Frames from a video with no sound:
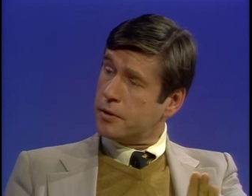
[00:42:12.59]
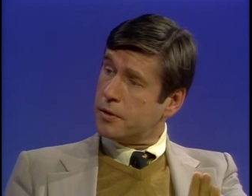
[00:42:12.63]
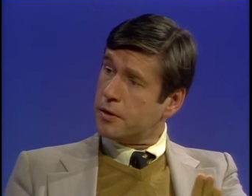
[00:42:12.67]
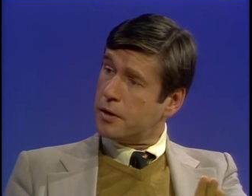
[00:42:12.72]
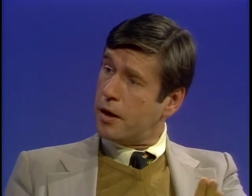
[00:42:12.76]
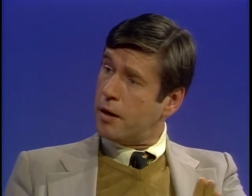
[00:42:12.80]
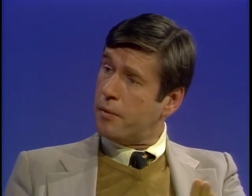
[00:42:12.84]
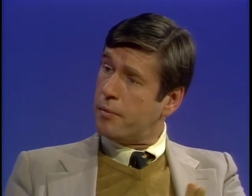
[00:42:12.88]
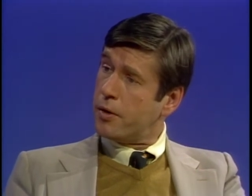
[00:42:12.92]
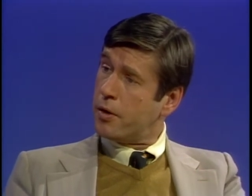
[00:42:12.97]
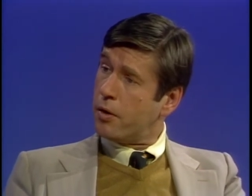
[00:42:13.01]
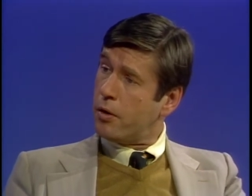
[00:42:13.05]

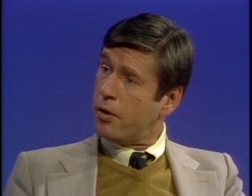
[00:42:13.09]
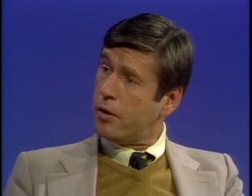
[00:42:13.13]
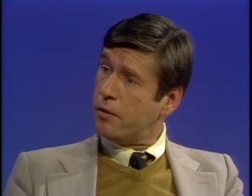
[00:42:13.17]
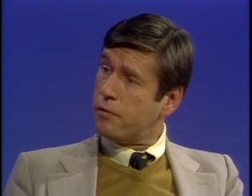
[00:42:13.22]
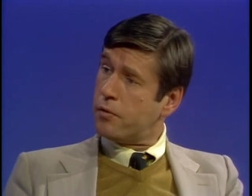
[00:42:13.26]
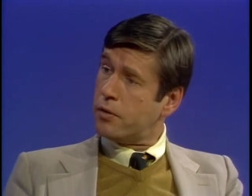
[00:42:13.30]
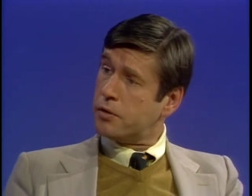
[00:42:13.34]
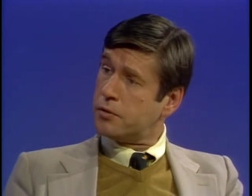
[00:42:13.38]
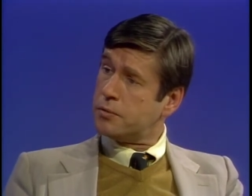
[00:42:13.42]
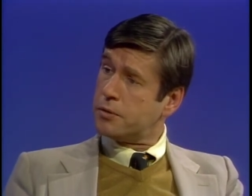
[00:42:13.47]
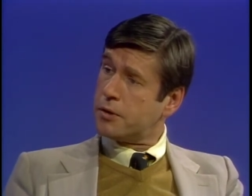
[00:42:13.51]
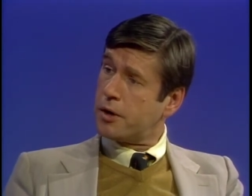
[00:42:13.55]
government law
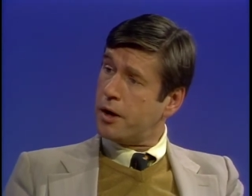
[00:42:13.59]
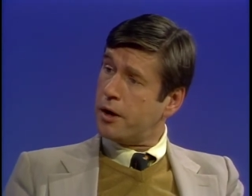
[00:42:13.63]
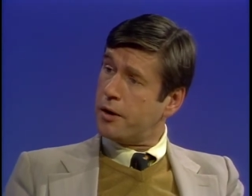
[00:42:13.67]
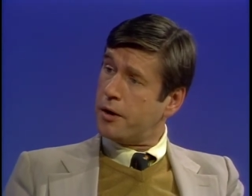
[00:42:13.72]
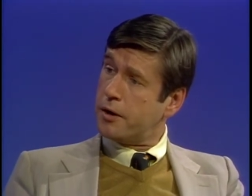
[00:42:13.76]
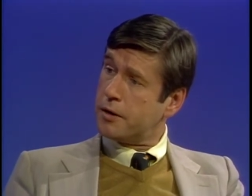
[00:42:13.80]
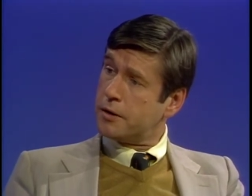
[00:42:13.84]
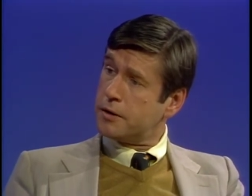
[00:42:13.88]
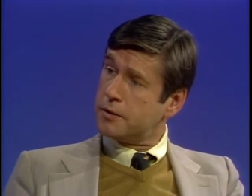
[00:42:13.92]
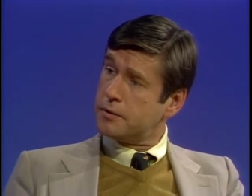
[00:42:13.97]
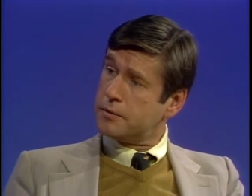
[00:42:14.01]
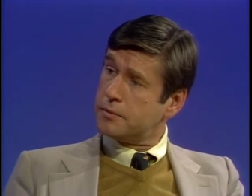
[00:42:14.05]
enforcement conduct.
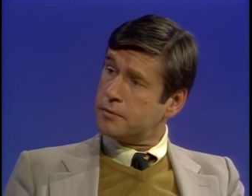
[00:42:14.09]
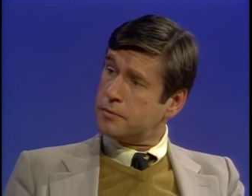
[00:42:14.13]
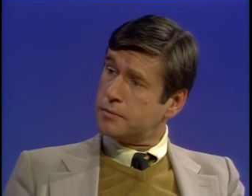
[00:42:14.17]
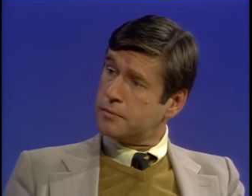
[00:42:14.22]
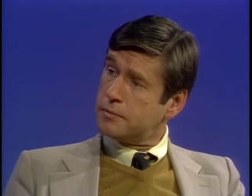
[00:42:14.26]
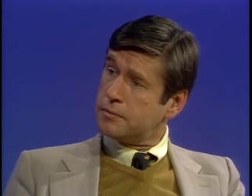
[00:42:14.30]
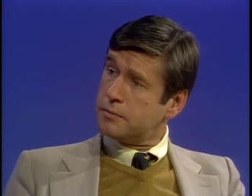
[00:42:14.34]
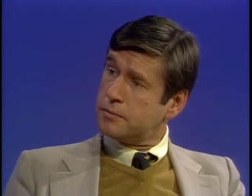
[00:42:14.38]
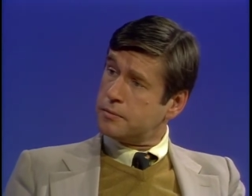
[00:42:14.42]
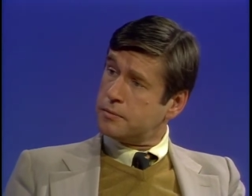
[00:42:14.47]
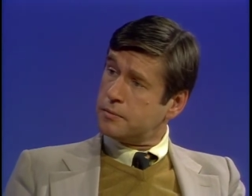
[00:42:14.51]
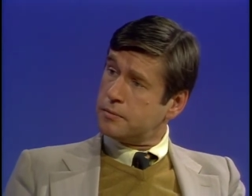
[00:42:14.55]

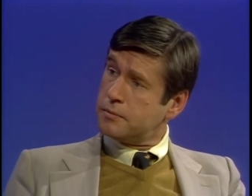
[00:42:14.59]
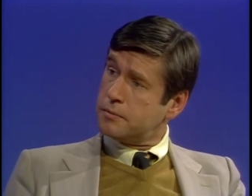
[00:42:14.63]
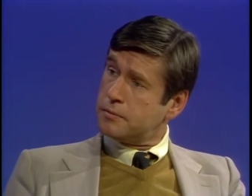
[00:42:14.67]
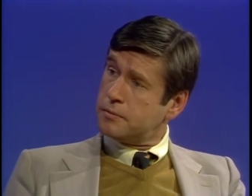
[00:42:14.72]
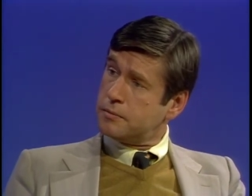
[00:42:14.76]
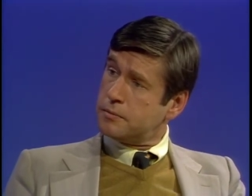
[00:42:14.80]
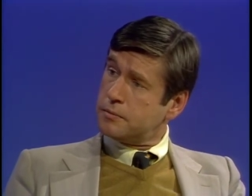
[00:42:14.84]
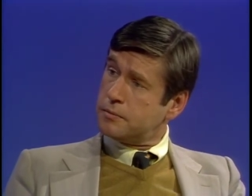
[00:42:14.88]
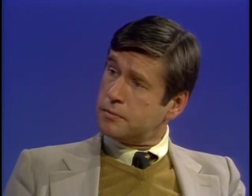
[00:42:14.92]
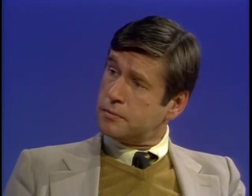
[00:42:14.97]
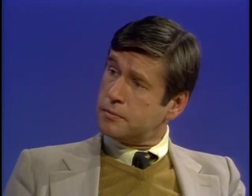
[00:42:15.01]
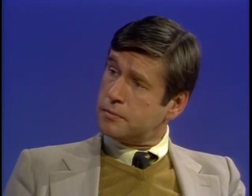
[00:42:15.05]

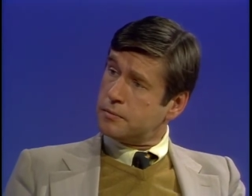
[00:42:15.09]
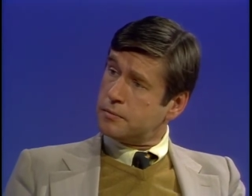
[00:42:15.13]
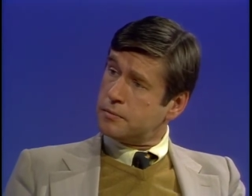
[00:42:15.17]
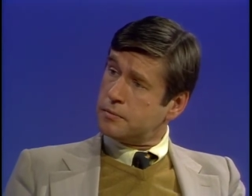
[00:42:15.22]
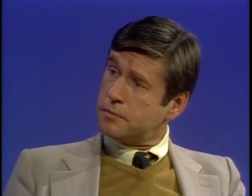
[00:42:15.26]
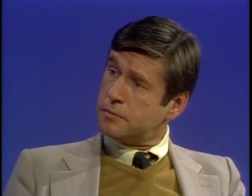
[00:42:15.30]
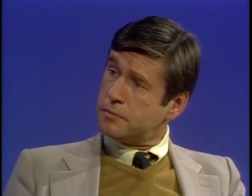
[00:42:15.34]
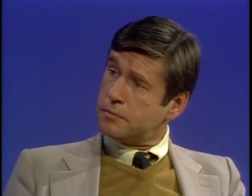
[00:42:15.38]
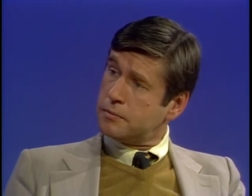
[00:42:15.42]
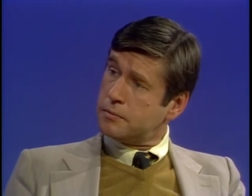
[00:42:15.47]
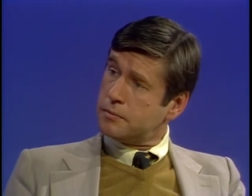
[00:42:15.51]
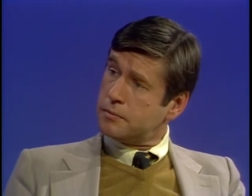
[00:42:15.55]

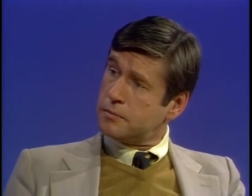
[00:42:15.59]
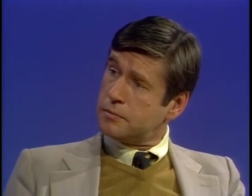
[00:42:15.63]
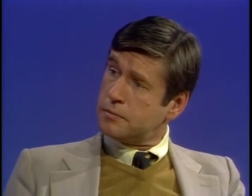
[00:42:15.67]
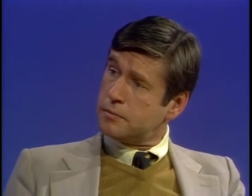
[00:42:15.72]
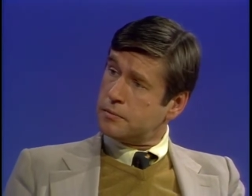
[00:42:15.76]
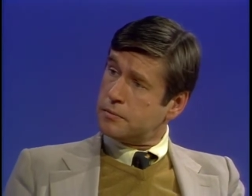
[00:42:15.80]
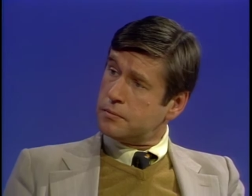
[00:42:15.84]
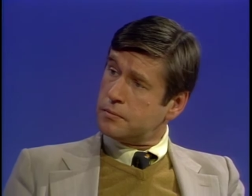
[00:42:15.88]
And uh,